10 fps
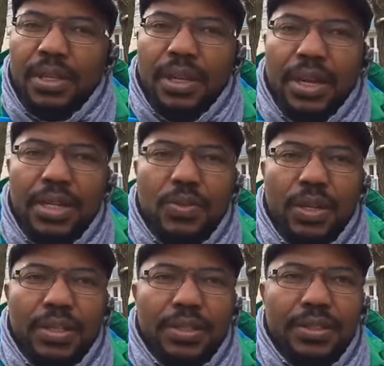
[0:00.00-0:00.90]

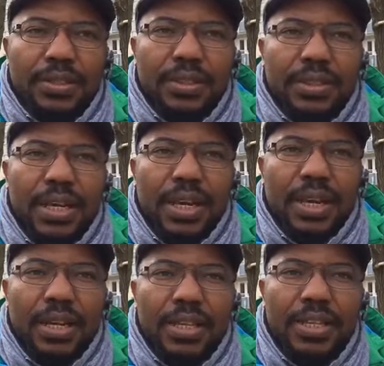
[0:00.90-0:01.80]
Actually, there
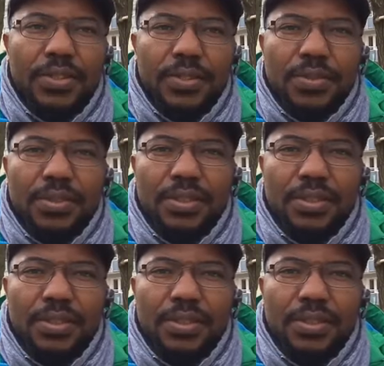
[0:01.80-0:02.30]
are issues